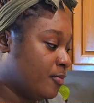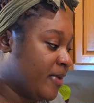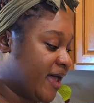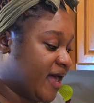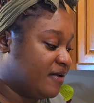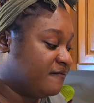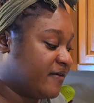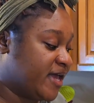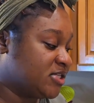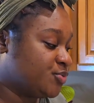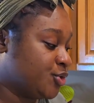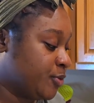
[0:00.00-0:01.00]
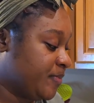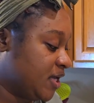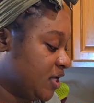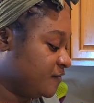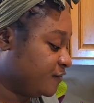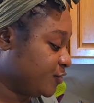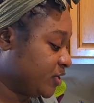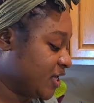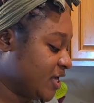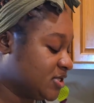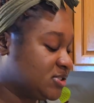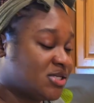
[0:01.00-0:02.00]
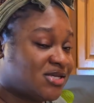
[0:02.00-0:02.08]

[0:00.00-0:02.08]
my advice when you're baking fruit cakes